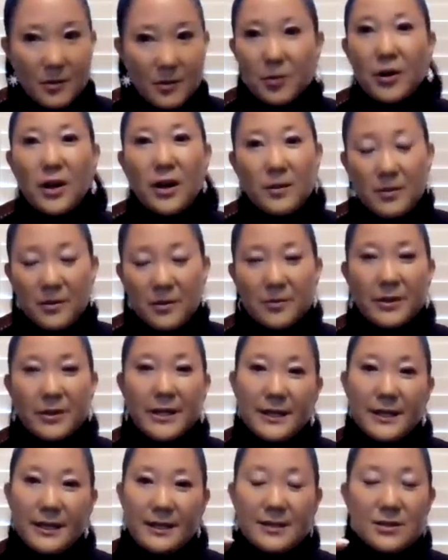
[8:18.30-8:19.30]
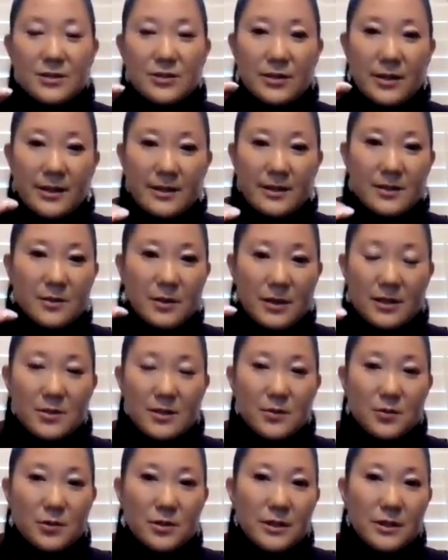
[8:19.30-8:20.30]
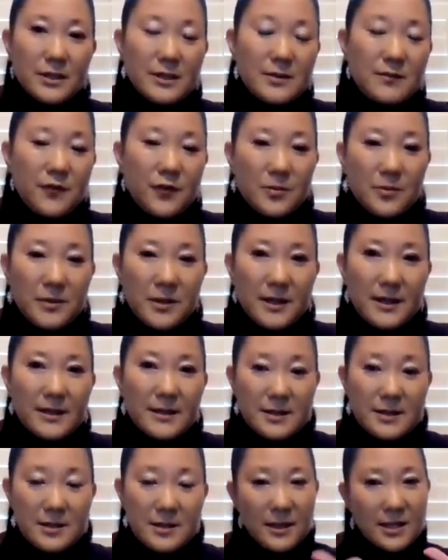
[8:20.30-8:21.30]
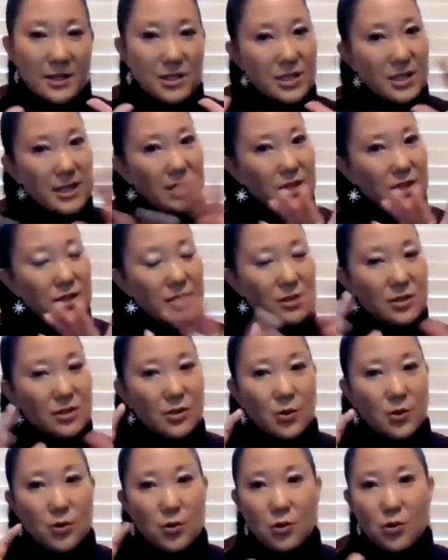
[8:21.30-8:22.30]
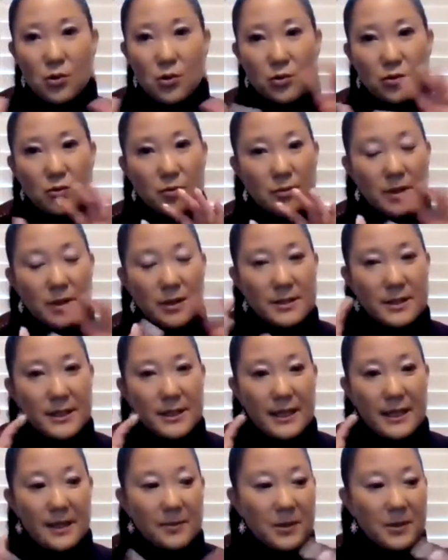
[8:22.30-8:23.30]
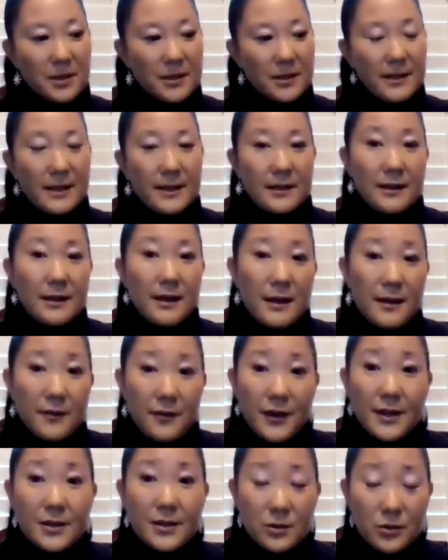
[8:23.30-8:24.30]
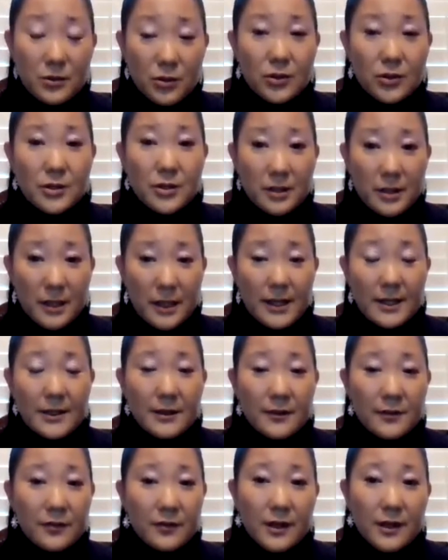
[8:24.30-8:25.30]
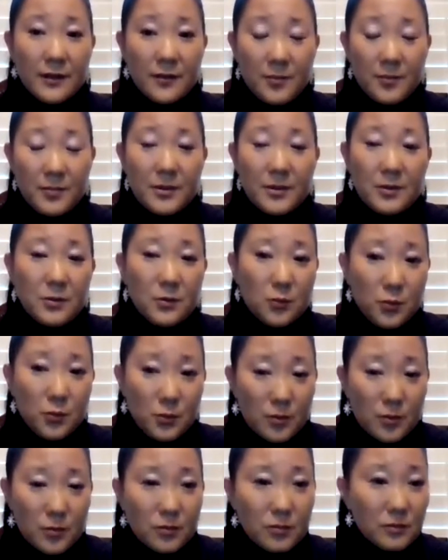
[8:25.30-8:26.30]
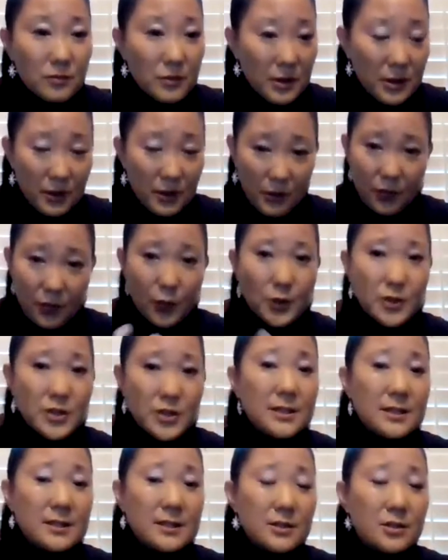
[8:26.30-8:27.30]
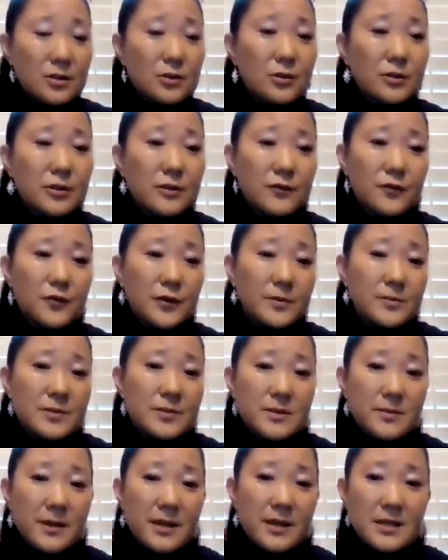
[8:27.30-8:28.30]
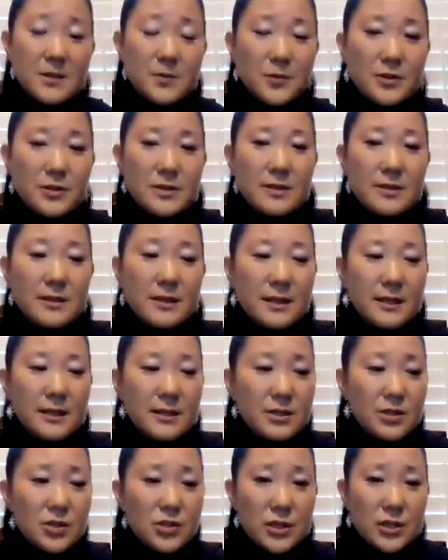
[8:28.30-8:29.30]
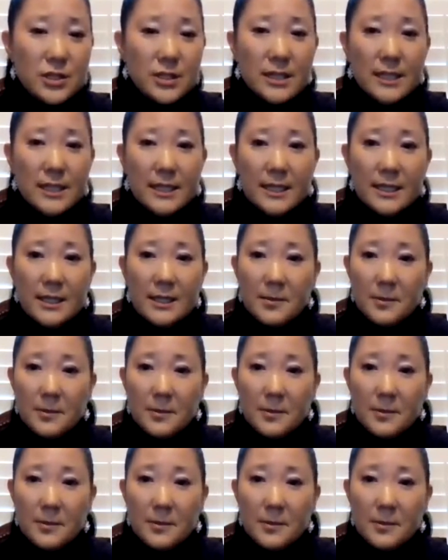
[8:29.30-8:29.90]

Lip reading: the problem, right? It's really, for me, it changes the whole dynamic. And I've had to learn a lot. I've been, fortunate to learn from some experts in the industry,